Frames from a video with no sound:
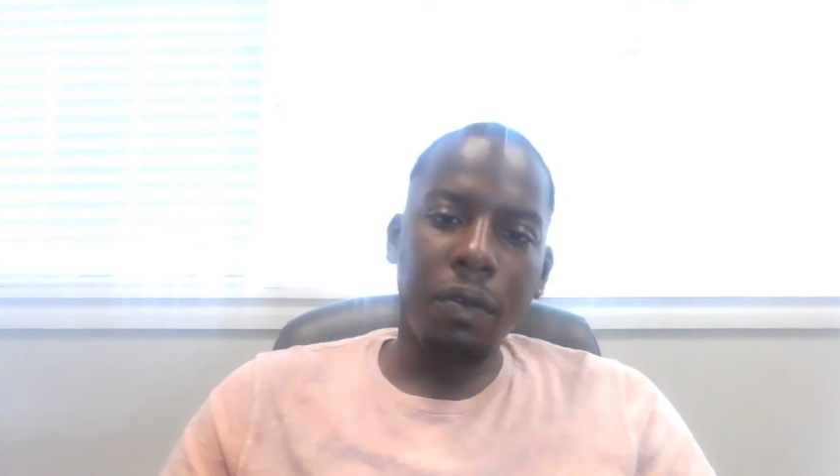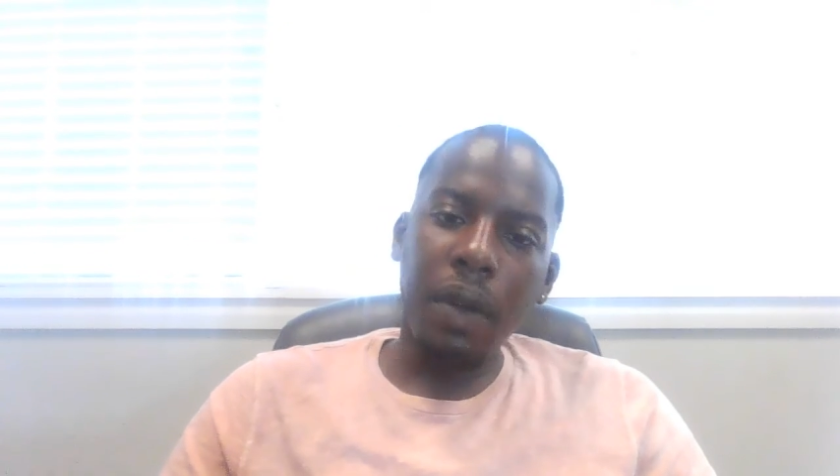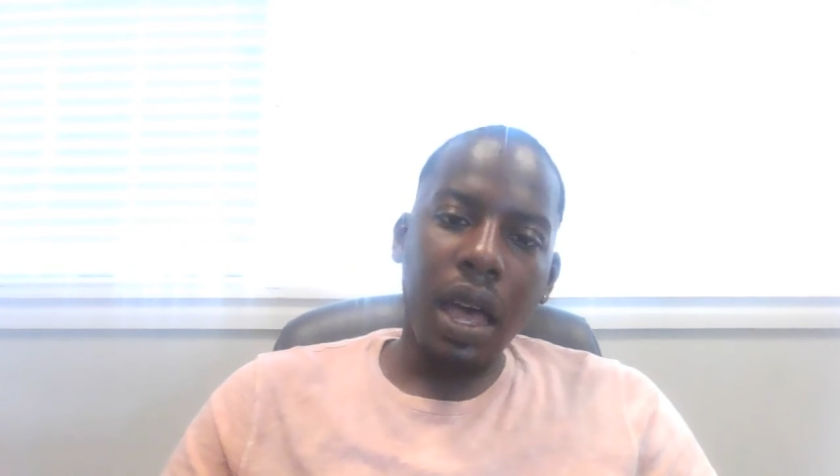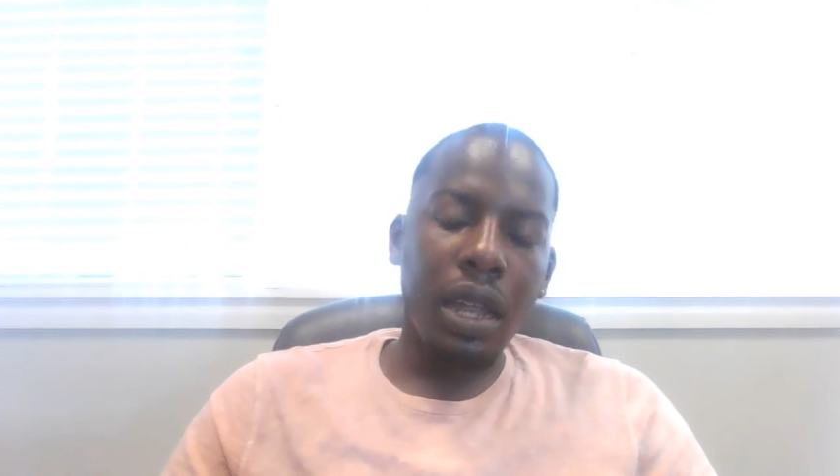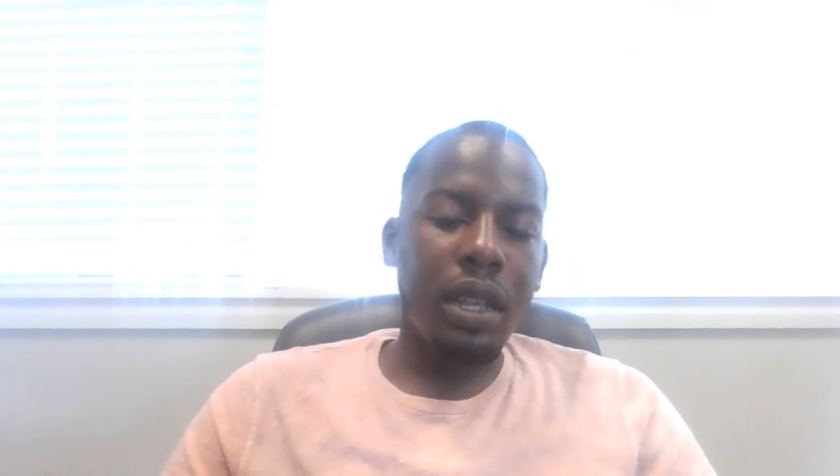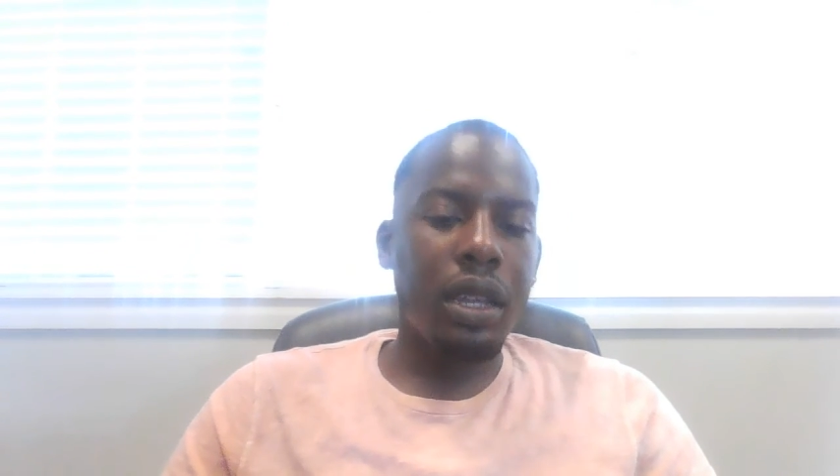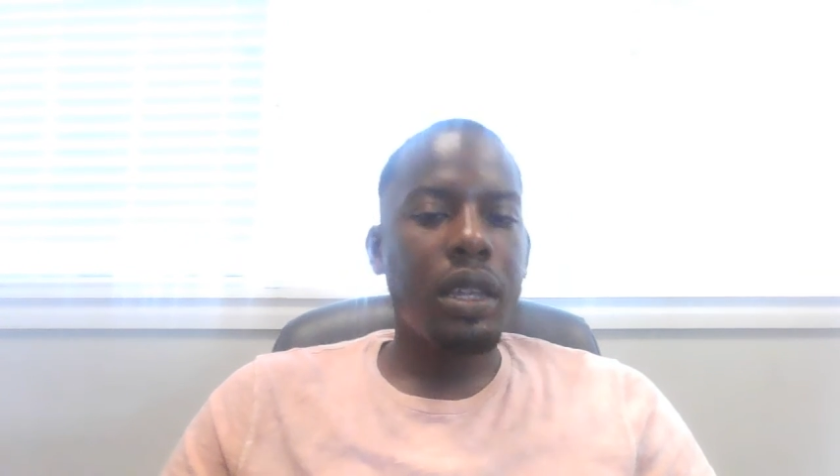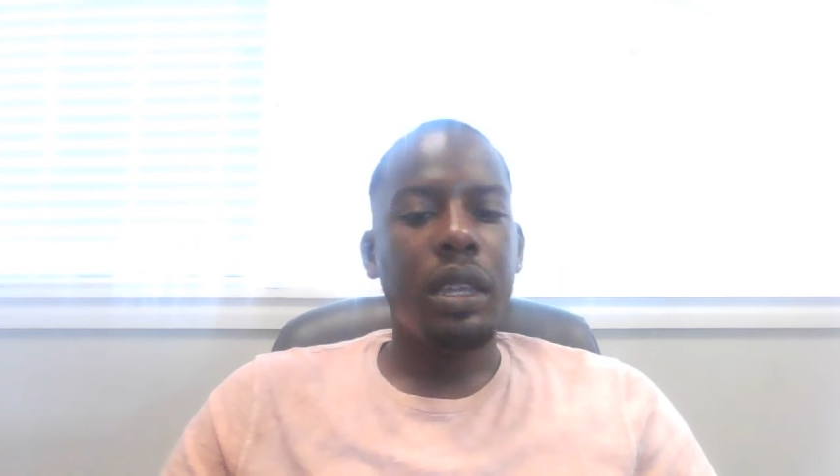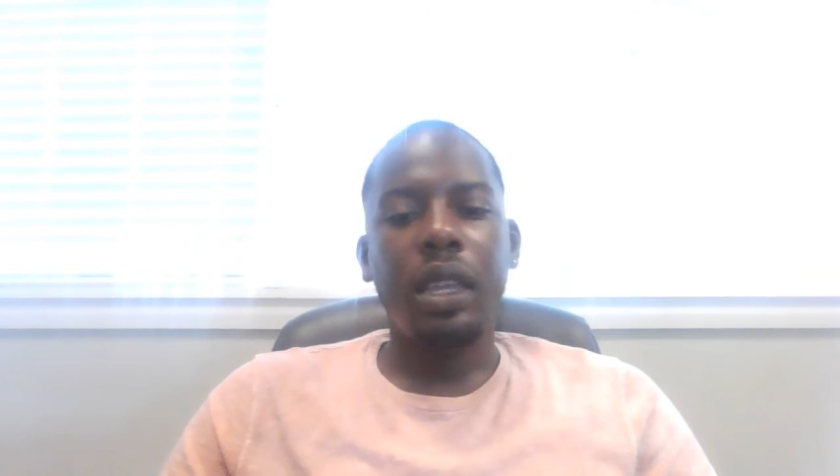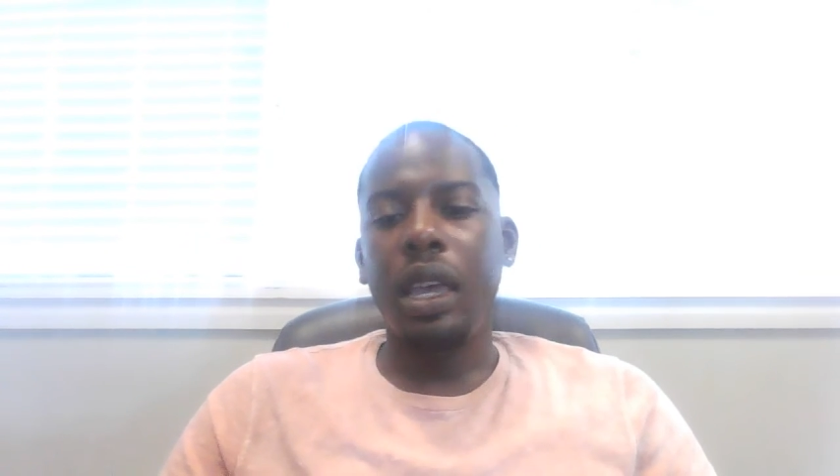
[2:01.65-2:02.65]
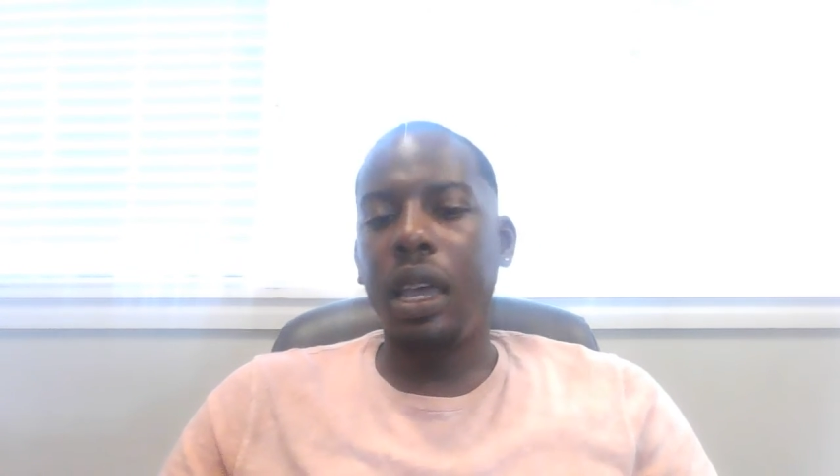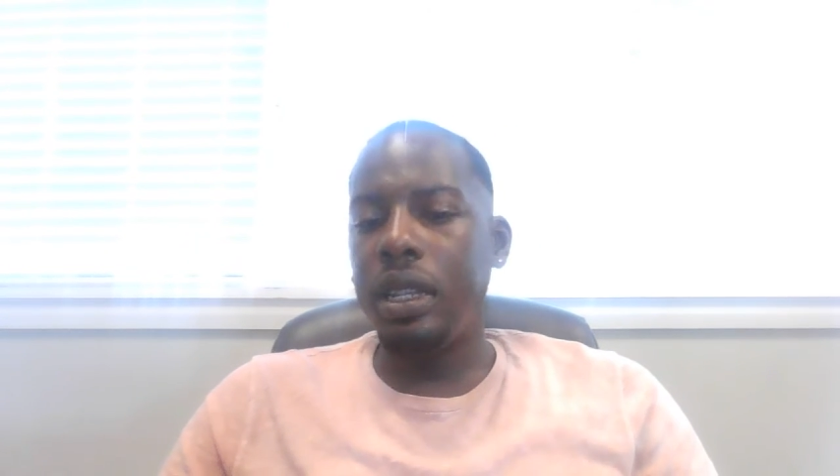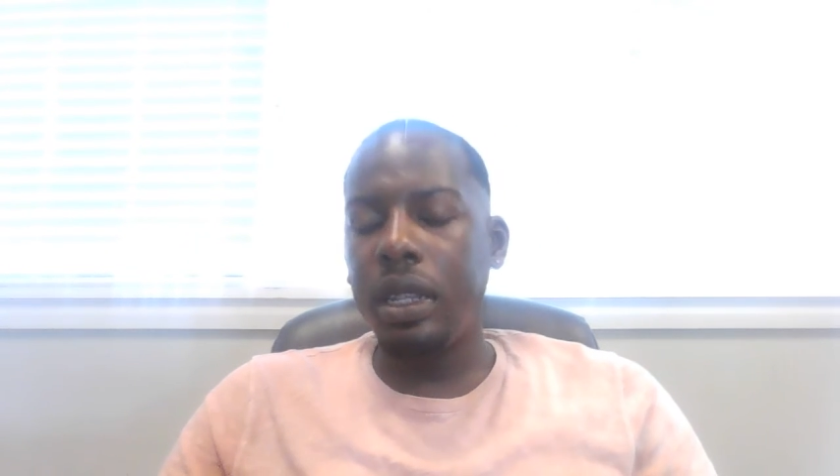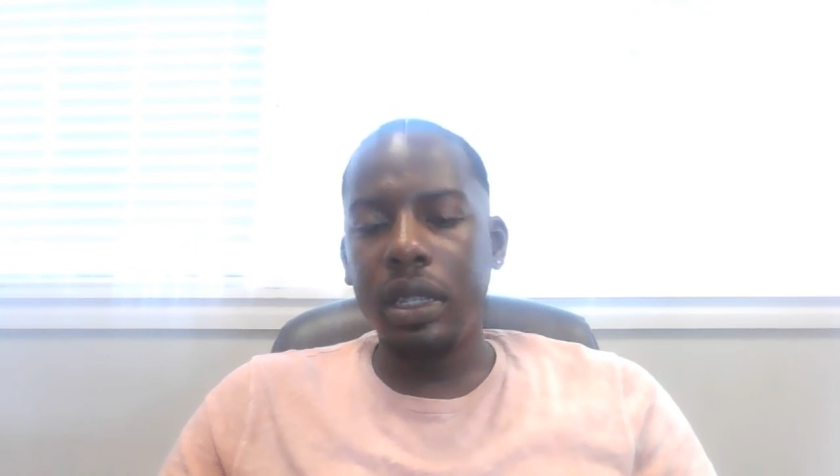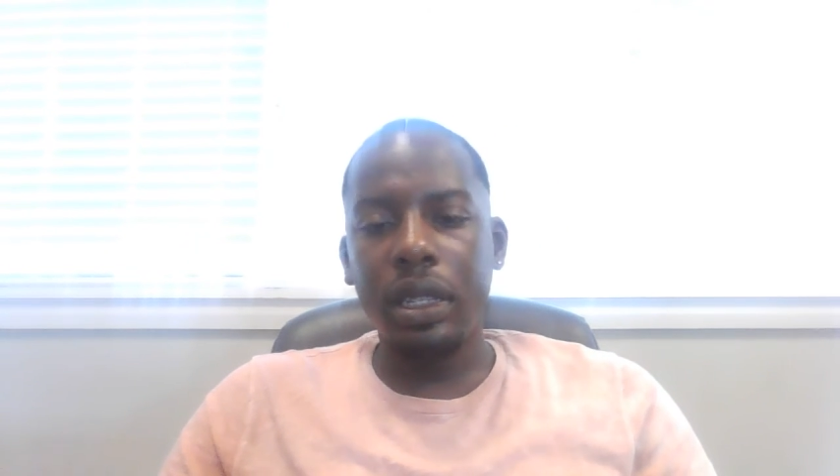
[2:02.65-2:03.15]
father
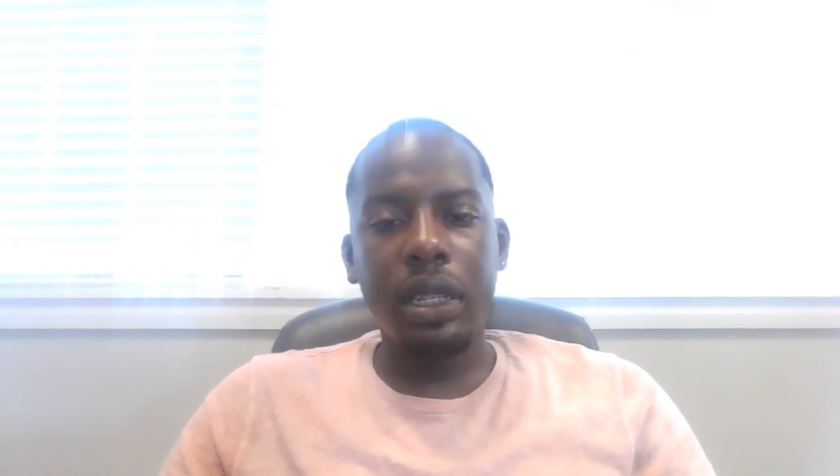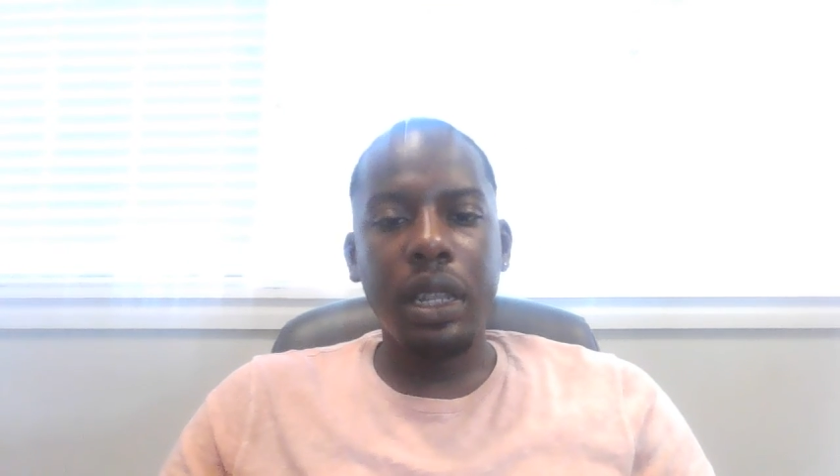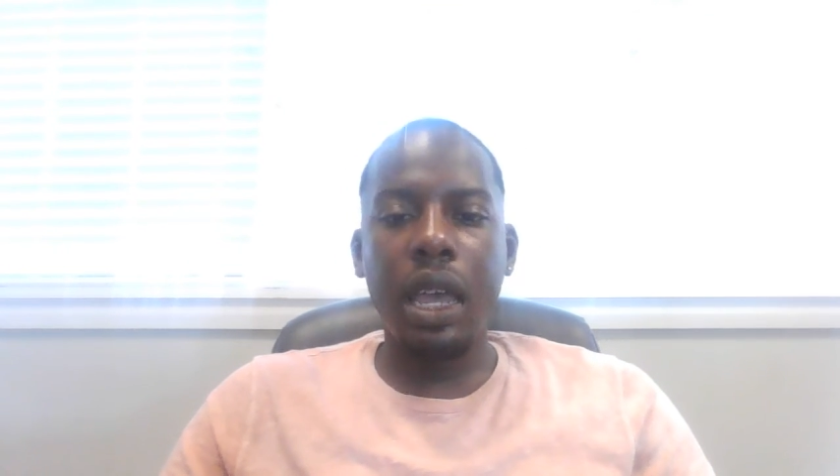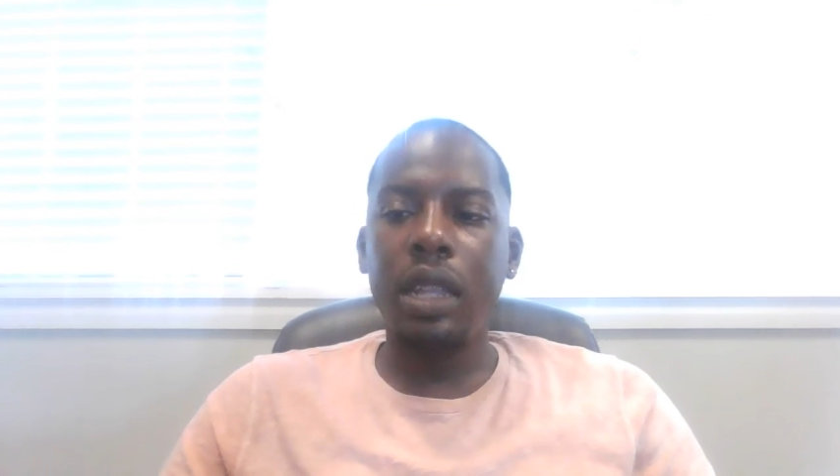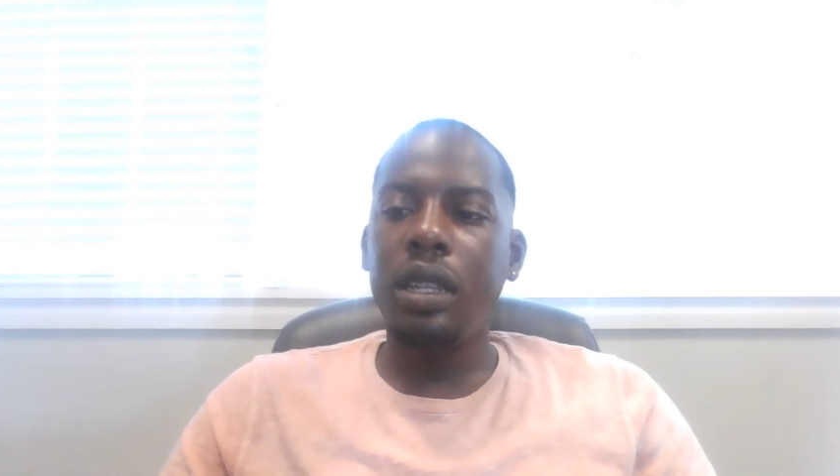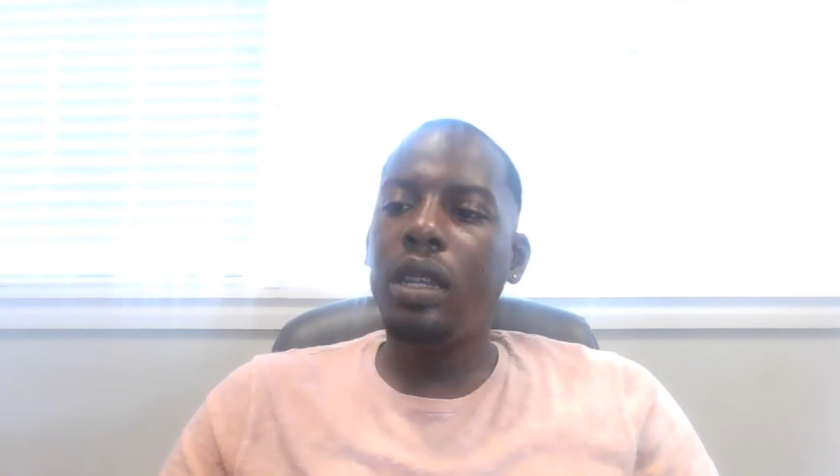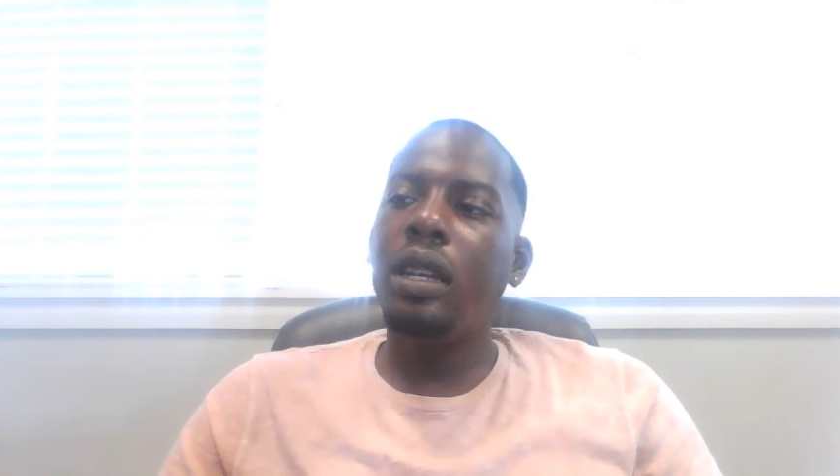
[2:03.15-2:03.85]
and this and that.